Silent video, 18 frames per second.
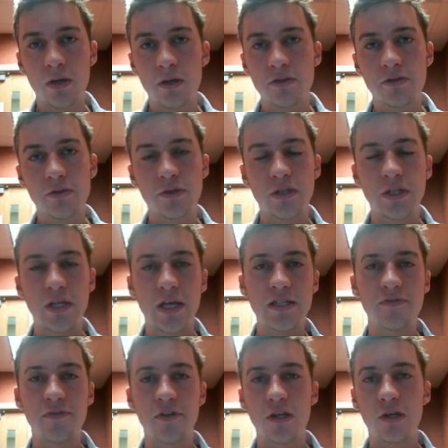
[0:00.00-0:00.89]
So in
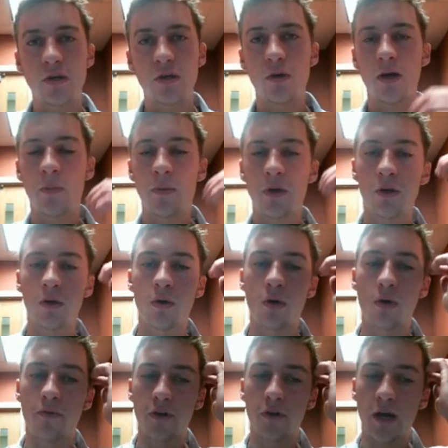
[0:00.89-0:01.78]
today's video, I'm going to go
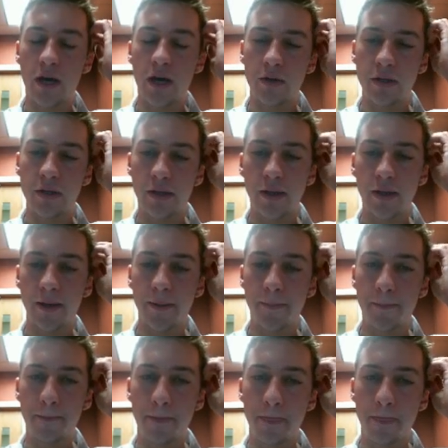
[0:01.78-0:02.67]
over how to get
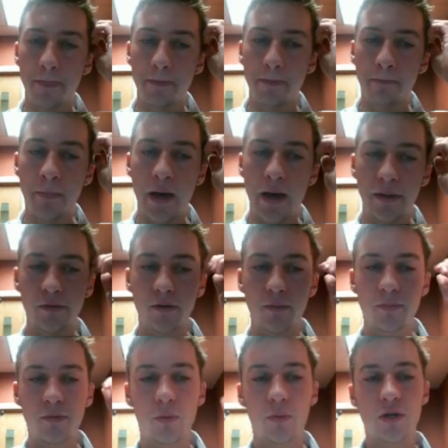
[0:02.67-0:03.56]
my
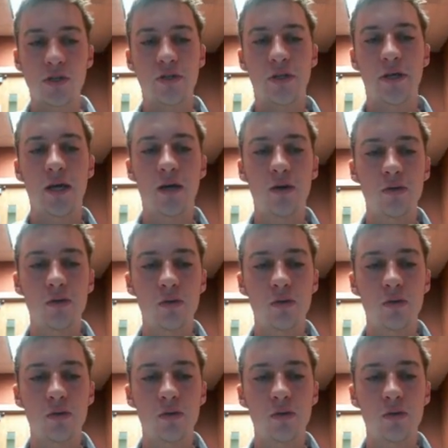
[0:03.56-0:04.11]
CryptoWatch layout,